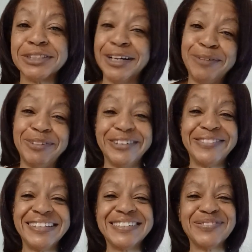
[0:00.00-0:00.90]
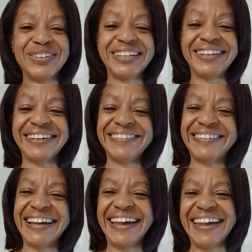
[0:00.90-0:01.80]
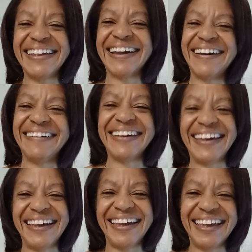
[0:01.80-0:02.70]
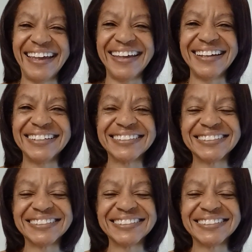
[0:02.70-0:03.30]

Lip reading: upload this video. Hey y'all, hey.